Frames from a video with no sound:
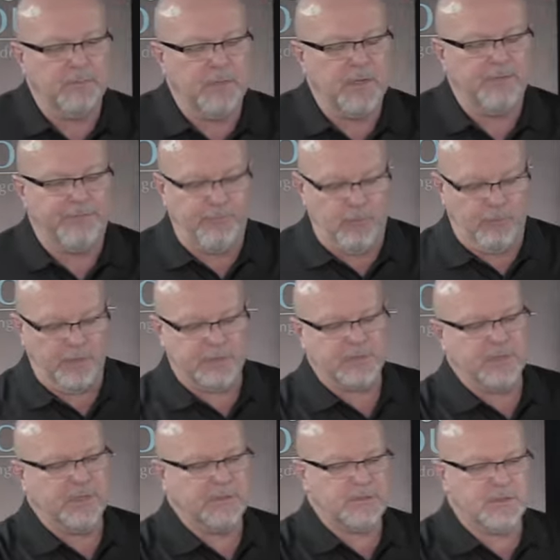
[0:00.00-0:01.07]
metaphoric
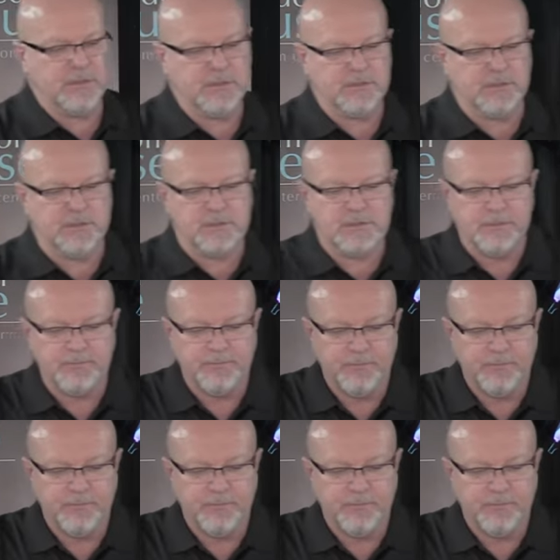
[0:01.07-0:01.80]
sense, Jesus